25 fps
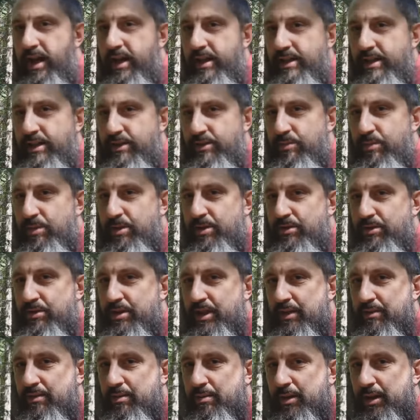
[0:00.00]
God needs to be your
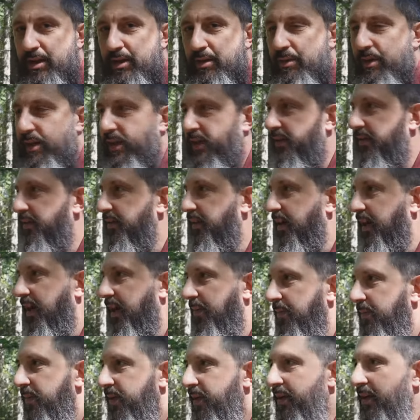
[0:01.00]
Savior, by the way.
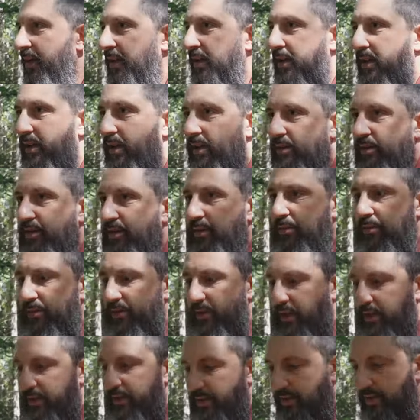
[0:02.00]
Um, you say, well,
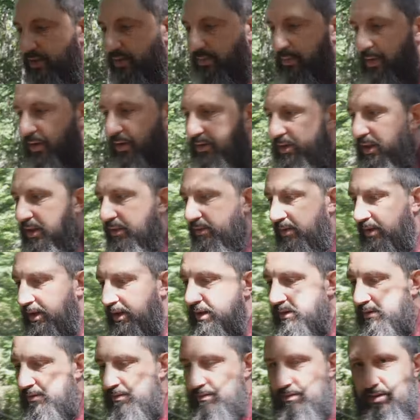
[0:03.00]
Jesus is my Savior.
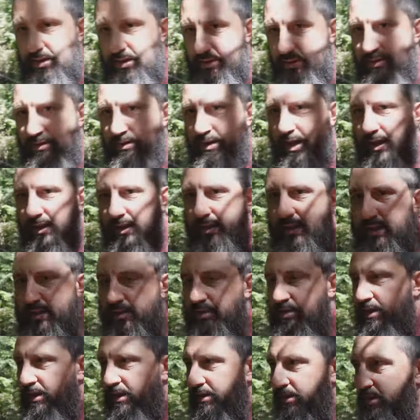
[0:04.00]
Yeah, that's exactly
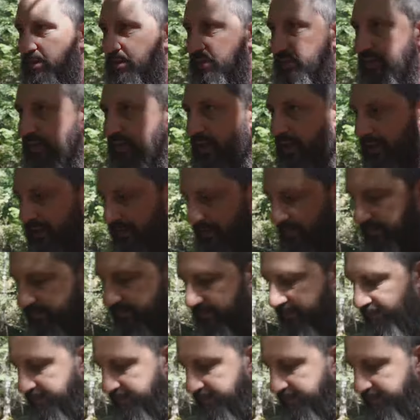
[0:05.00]
it. Jesus is God.